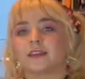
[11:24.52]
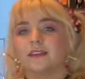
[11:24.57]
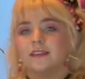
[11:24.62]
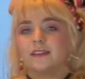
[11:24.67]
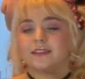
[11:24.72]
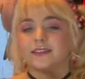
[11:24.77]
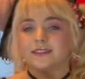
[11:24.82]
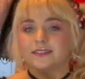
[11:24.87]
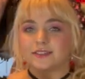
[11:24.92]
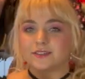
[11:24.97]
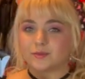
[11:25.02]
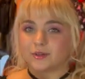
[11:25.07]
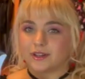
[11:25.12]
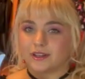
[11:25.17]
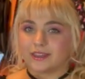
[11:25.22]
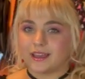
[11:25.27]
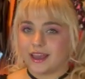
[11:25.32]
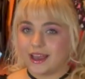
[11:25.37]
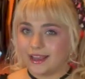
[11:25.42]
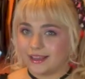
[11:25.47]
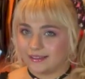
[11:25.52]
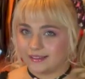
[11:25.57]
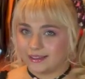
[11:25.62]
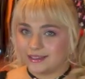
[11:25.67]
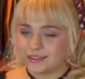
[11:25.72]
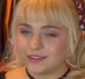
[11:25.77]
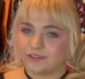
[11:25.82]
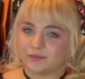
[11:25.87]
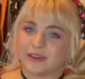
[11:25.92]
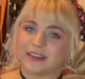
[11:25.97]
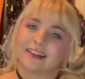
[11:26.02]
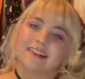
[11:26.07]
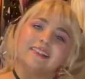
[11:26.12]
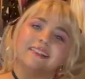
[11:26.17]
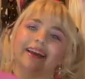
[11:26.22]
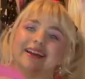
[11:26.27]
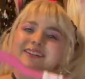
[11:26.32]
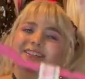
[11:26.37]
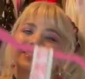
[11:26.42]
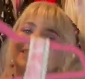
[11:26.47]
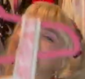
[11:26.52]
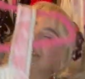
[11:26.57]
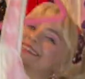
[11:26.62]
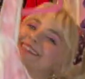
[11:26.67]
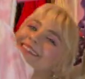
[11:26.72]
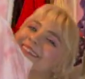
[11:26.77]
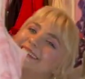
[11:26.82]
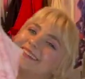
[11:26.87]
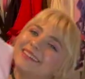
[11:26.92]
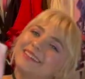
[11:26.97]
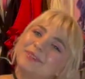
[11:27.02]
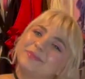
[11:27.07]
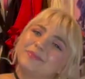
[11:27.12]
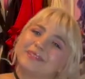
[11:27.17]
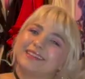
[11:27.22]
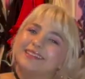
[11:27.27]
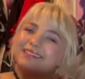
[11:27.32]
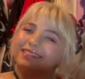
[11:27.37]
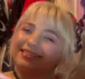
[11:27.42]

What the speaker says: This is one of the highlights of my collection because